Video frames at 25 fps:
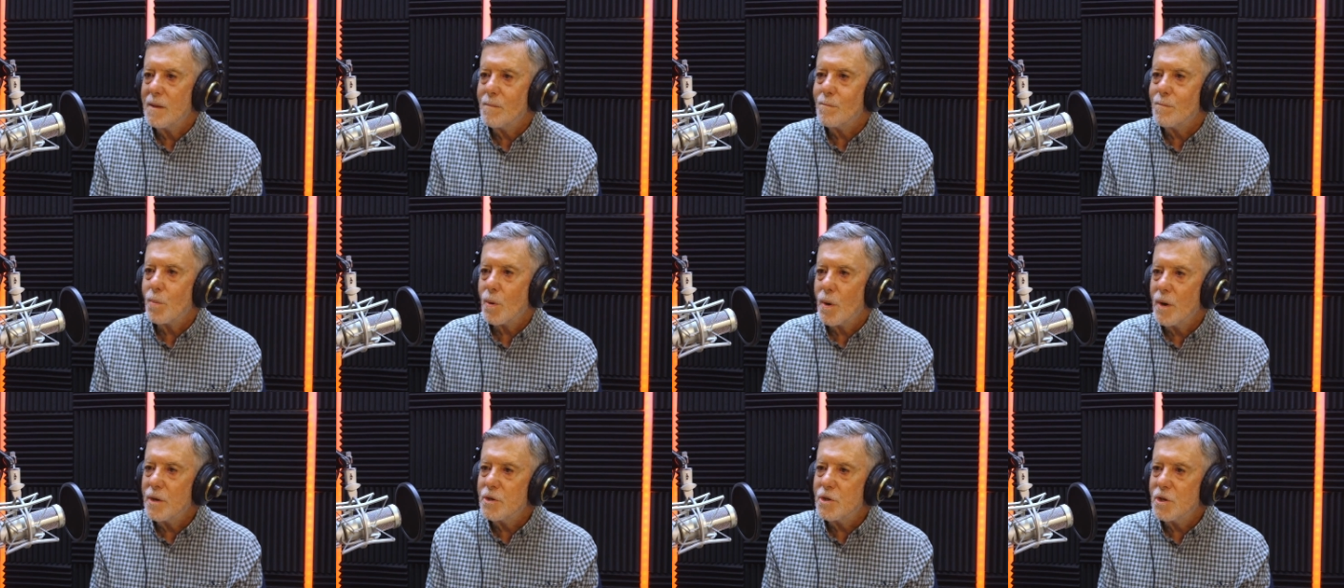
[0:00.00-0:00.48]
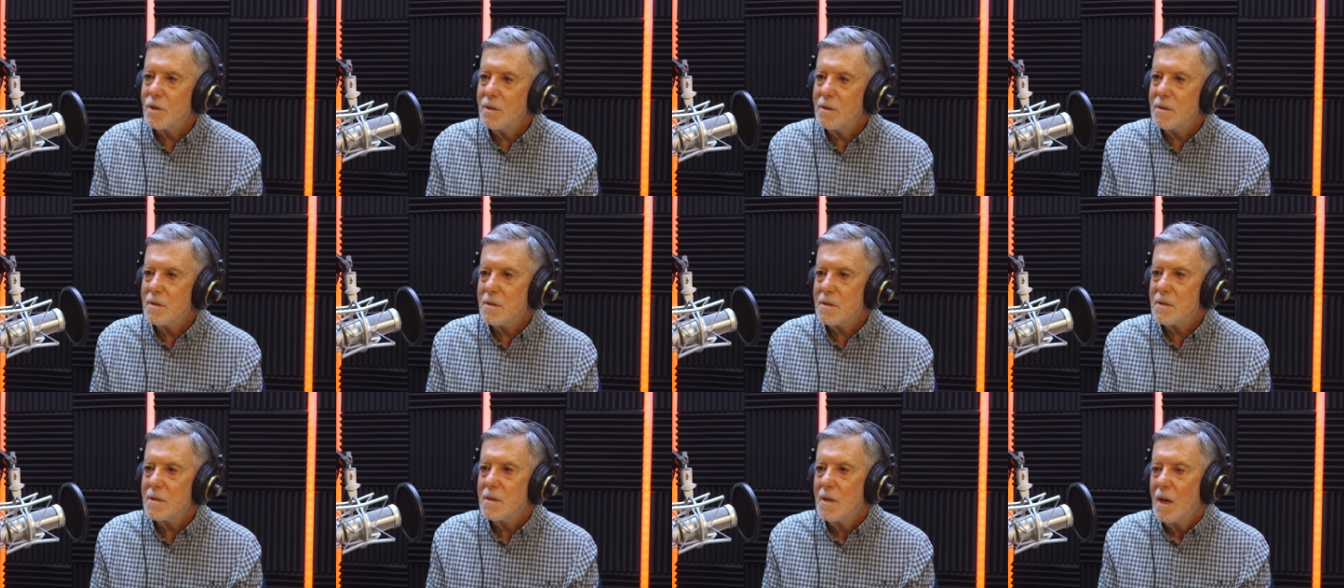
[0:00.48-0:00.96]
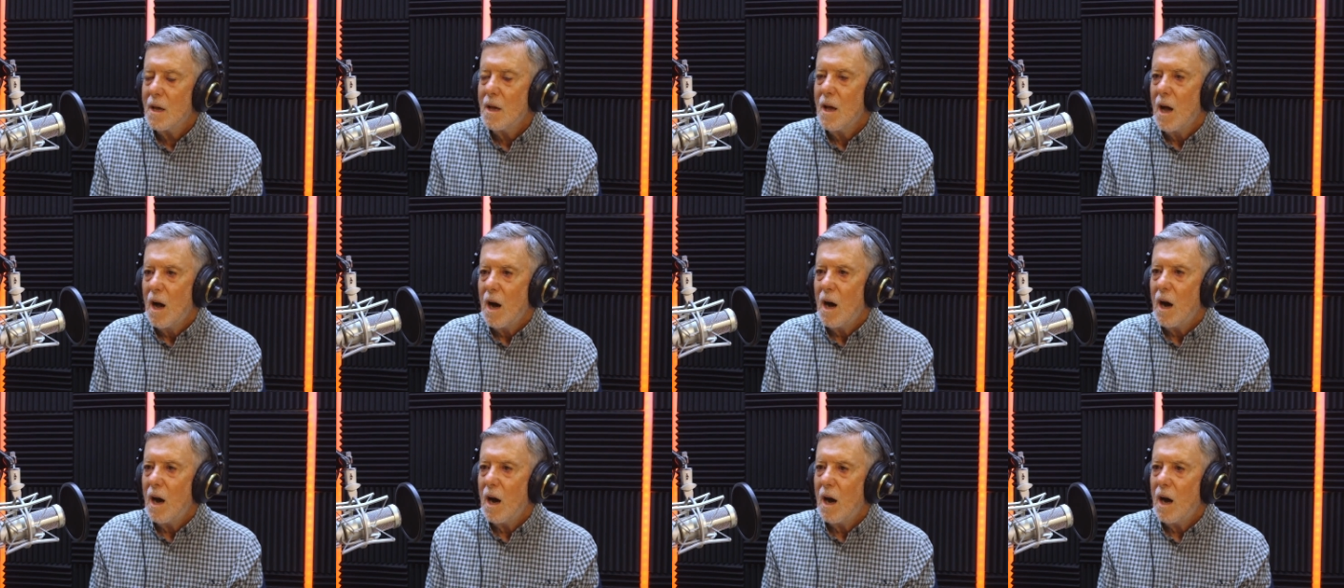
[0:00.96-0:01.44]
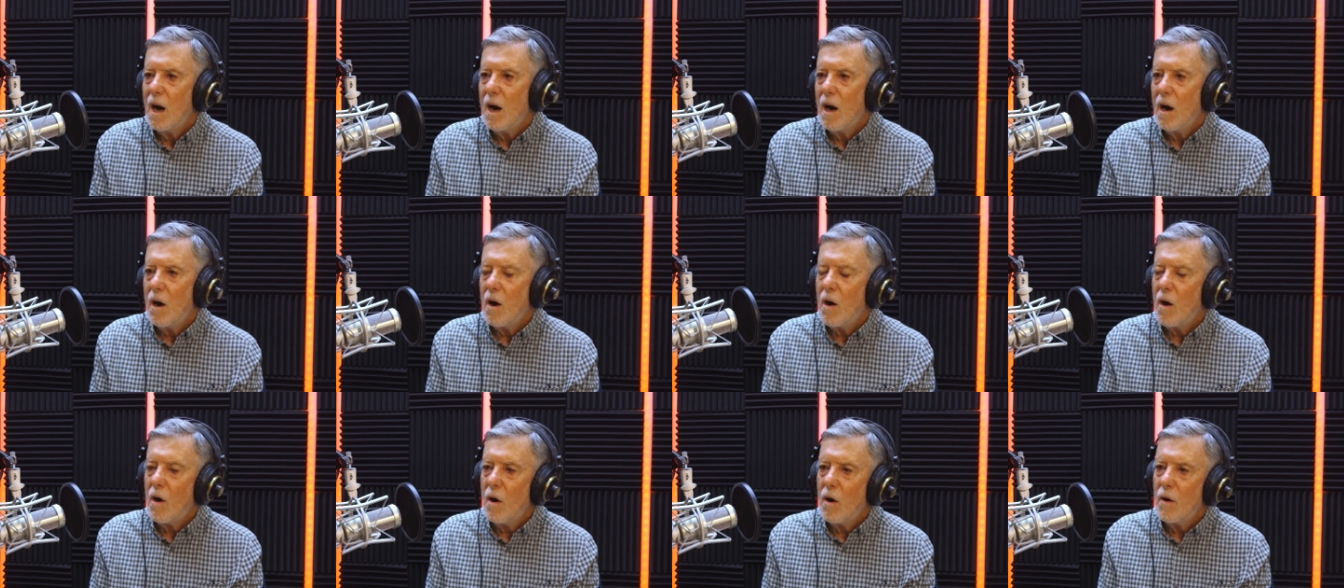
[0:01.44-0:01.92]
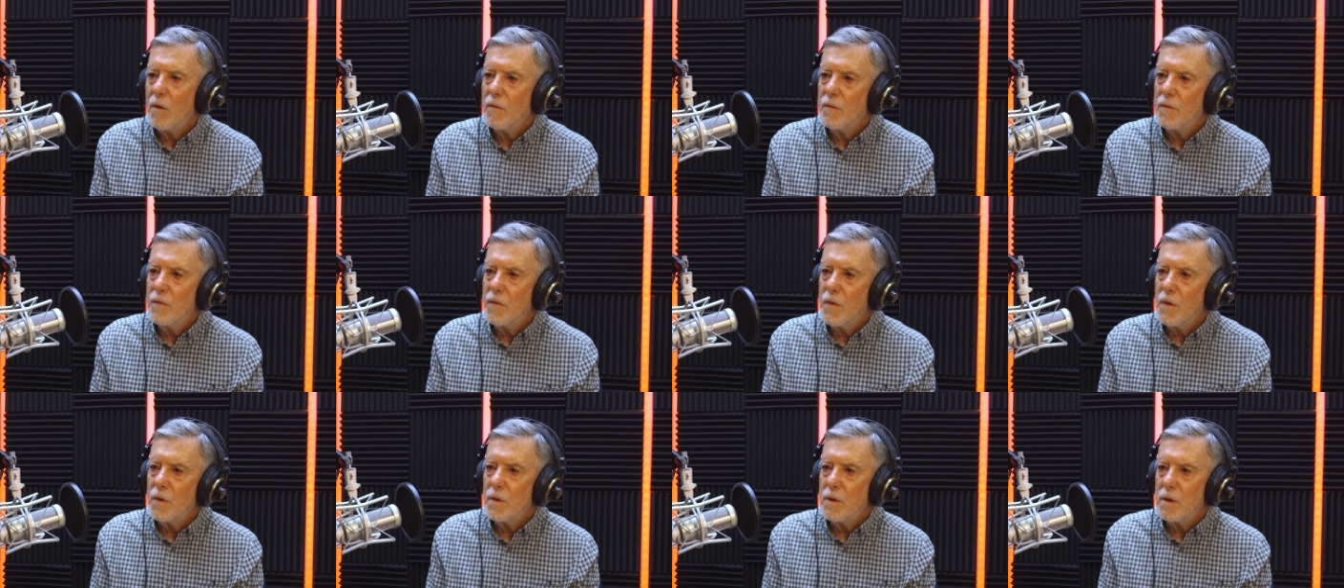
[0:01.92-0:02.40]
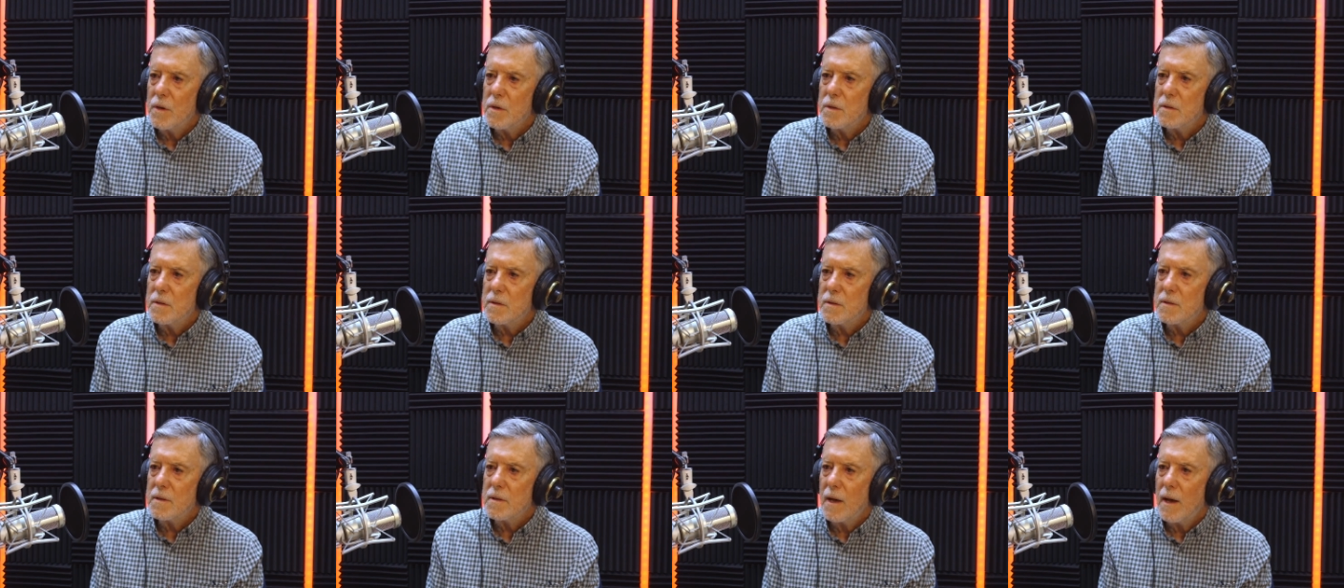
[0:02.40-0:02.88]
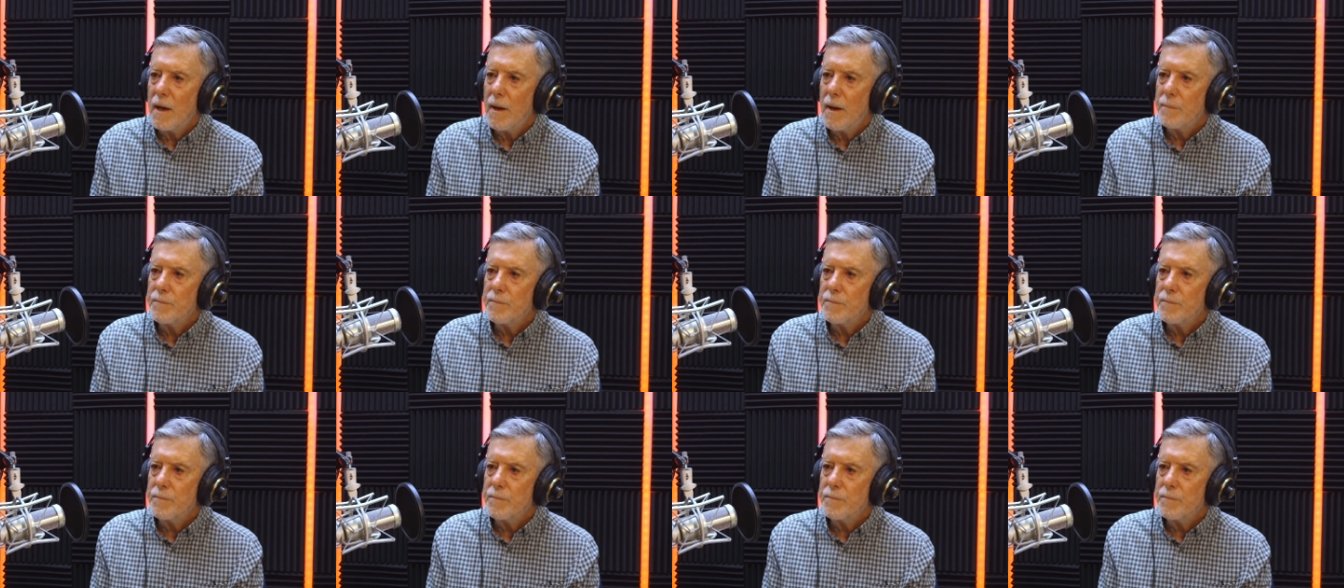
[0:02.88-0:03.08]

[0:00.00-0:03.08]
impressions of these